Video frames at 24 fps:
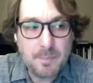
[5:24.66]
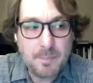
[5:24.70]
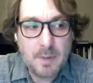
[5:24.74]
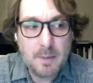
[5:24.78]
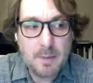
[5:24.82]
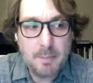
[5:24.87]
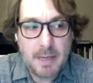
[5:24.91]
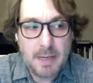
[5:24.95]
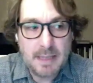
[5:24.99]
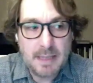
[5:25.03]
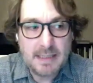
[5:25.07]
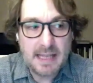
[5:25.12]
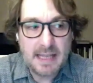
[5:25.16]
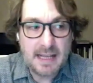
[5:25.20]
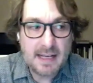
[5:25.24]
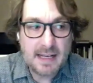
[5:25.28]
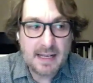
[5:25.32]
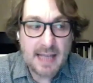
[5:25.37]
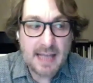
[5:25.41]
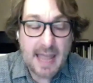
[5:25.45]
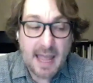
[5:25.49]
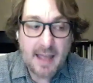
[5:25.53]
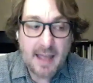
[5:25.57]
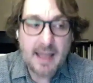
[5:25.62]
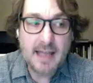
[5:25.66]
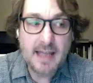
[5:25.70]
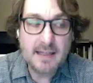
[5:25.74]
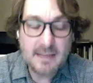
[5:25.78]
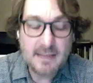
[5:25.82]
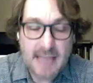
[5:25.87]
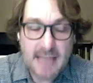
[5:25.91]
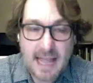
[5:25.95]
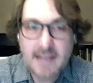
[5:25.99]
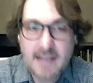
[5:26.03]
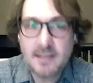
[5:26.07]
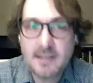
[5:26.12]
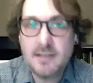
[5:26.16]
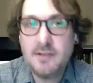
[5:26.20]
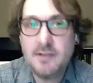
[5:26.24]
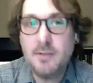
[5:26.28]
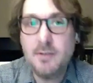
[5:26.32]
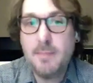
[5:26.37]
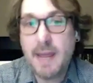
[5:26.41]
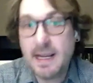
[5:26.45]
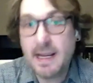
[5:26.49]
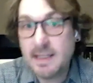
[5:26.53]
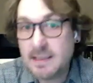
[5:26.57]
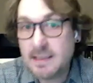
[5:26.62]
but it tends to
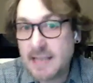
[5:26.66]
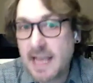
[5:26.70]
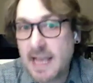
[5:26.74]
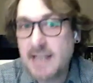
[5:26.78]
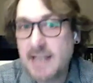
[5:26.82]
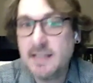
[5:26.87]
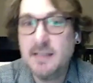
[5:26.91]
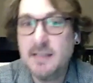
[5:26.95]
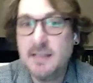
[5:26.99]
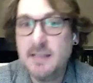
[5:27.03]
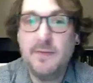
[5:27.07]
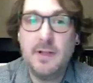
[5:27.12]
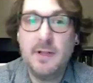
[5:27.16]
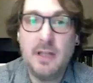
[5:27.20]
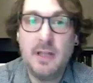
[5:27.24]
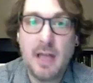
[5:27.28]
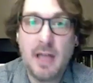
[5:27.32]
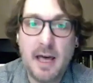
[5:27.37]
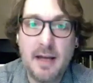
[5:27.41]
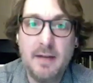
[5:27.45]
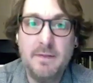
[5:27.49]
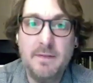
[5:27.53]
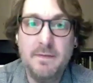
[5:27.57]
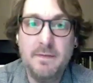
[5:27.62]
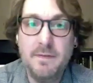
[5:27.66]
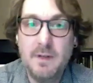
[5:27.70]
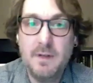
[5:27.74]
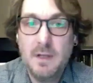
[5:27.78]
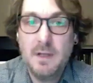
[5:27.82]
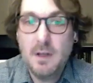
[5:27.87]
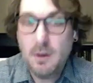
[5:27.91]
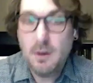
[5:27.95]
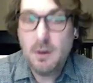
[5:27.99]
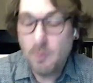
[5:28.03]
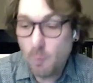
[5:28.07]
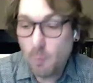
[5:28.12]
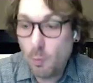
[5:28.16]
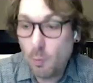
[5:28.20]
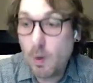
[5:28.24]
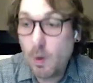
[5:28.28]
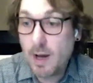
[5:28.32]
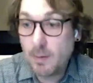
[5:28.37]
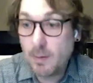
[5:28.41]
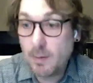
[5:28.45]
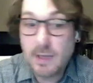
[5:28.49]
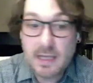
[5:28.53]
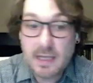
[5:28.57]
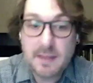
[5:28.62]
make sense of a lot of
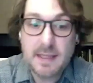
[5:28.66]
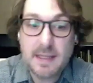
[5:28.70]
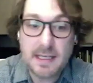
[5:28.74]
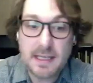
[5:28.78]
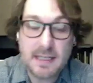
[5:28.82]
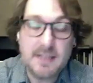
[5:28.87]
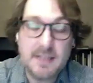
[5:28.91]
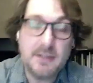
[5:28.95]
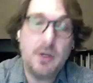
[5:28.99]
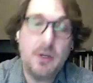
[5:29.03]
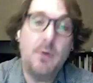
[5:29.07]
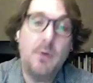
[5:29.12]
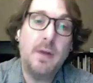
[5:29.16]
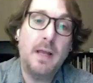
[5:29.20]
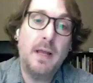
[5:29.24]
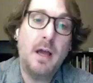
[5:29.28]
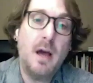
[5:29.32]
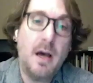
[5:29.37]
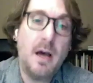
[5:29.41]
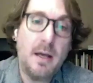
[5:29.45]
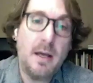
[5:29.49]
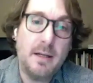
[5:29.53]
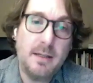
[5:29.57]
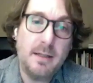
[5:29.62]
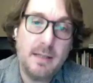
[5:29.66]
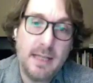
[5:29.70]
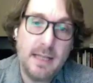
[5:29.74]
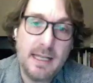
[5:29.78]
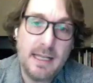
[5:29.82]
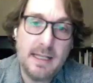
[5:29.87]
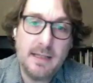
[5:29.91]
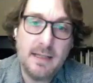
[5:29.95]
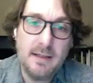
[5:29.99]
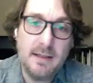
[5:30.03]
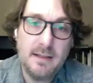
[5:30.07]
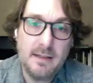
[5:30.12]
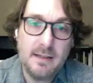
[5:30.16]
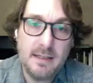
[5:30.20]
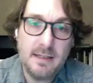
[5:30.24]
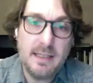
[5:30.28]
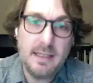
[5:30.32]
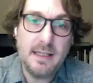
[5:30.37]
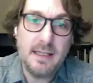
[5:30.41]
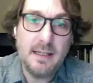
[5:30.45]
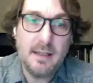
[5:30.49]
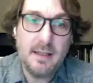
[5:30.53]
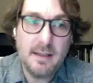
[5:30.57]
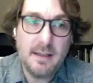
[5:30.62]
what we think is going on in
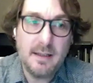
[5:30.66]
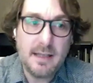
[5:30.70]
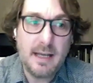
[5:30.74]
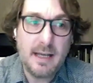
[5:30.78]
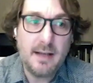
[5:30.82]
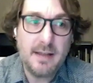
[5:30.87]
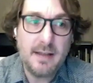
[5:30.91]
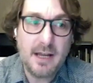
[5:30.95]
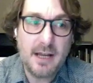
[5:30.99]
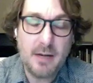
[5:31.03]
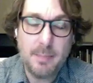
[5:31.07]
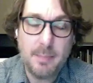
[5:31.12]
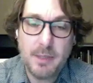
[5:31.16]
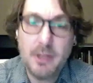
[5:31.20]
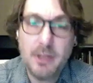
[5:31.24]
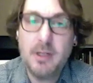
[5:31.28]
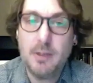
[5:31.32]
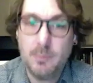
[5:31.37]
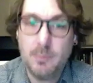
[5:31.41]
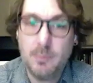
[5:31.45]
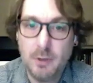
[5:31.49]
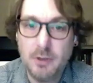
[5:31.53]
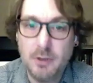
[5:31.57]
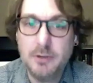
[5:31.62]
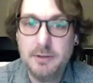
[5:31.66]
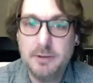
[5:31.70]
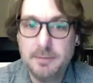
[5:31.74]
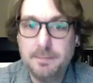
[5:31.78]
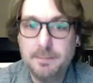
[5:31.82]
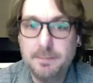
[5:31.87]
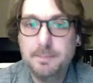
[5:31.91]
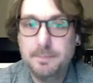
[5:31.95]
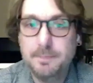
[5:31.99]
the therapeutic worlds.